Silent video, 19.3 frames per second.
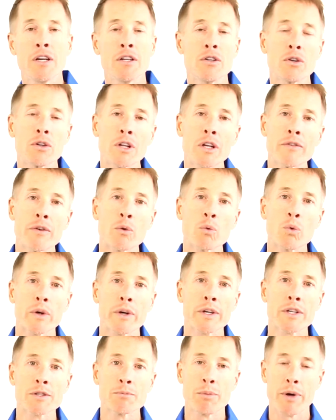Your liver
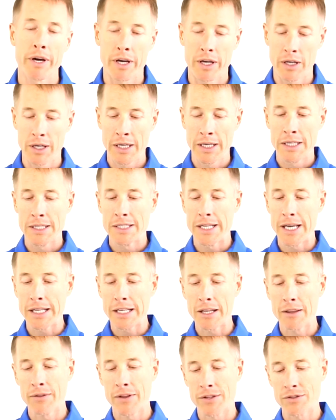works by
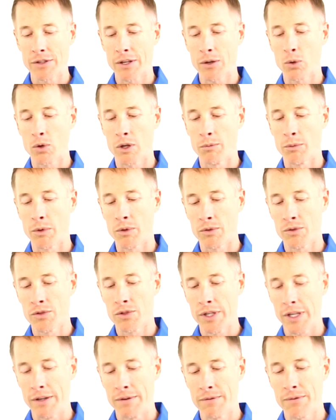taking things like
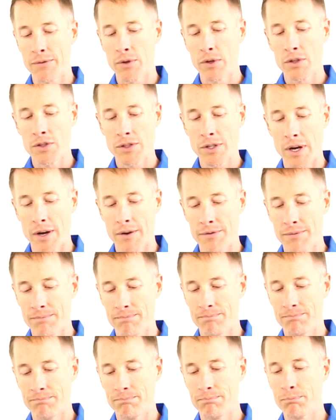hormones and first off
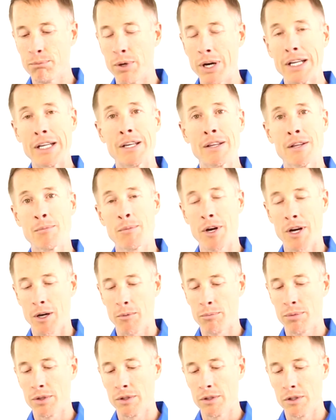breaking them up,